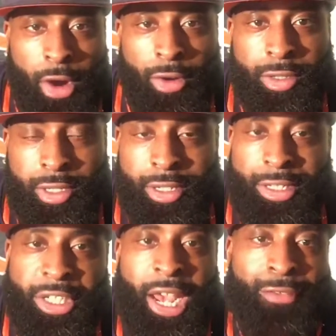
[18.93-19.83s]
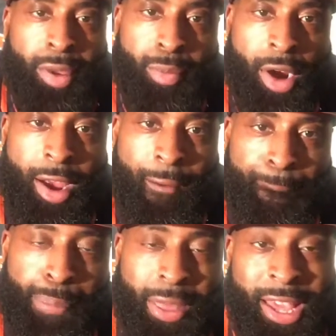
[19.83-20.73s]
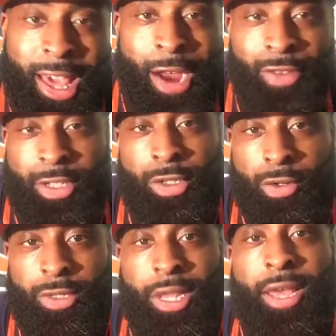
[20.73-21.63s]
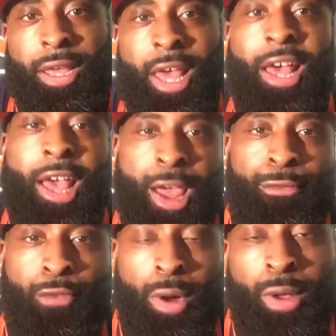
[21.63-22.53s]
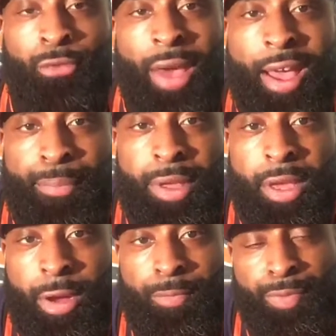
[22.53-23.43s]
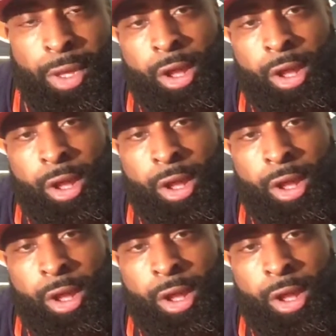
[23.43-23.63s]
host, JV Brown, and every Tuesday at 8:45 p.m.,